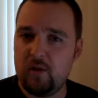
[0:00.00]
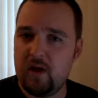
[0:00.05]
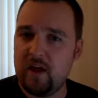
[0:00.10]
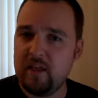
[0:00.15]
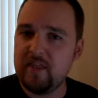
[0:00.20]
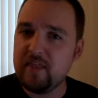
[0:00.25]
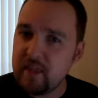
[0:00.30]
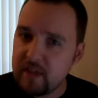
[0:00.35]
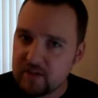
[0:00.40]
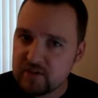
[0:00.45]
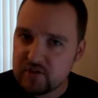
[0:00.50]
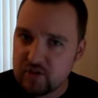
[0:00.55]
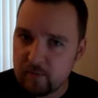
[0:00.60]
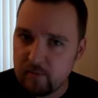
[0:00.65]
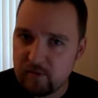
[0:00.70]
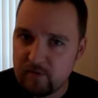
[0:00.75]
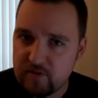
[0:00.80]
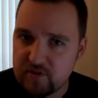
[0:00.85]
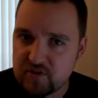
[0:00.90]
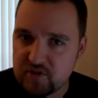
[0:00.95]
I think
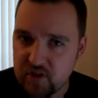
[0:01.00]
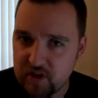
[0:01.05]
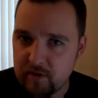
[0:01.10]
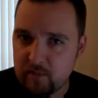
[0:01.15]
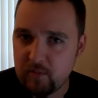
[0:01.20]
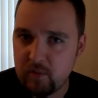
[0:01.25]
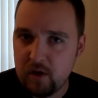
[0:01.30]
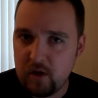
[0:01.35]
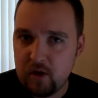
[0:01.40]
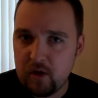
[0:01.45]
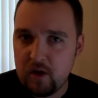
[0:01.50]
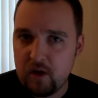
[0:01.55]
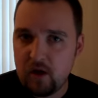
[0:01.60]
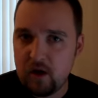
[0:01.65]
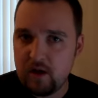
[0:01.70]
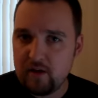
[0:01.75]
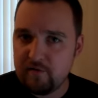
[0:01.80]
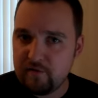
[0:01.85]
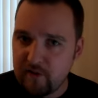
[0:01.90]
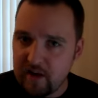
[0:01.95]
some of the same
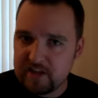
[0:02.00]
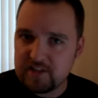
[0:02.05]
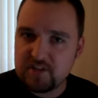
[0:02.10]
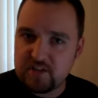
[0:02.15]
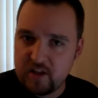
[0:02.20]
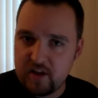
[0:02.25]
advice